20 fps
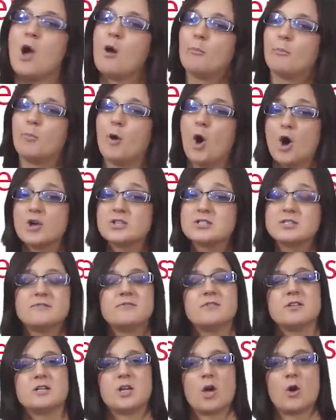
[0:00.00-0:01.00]
Pause the
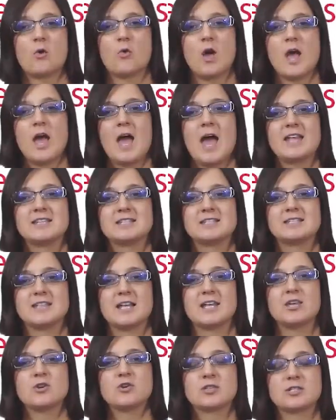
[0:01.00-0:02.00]
video and
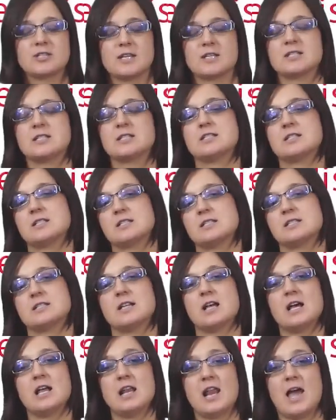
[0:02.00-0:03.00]
say your
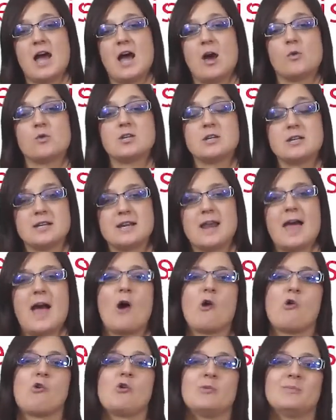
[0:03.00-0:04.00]
sentences aloud
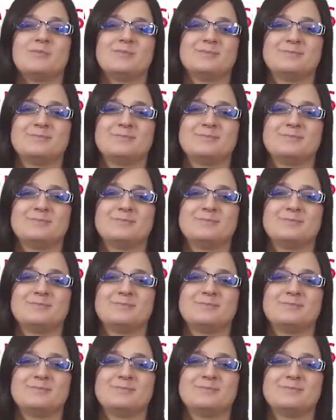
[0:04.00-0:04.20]
now.